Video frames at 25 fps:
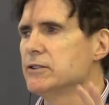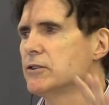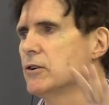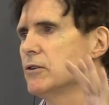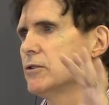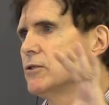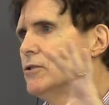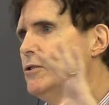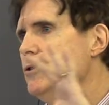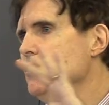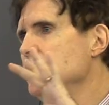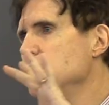are
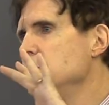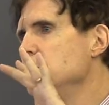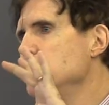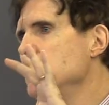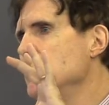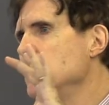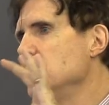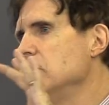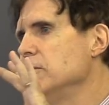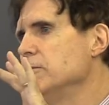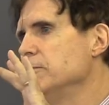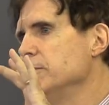two
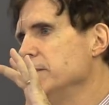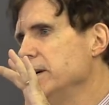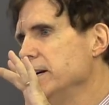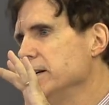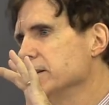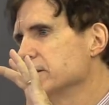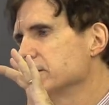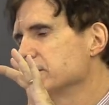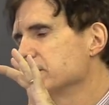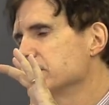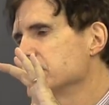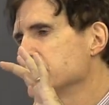
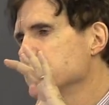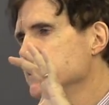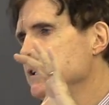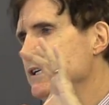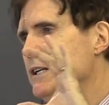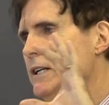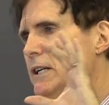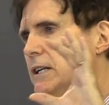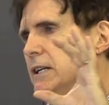movements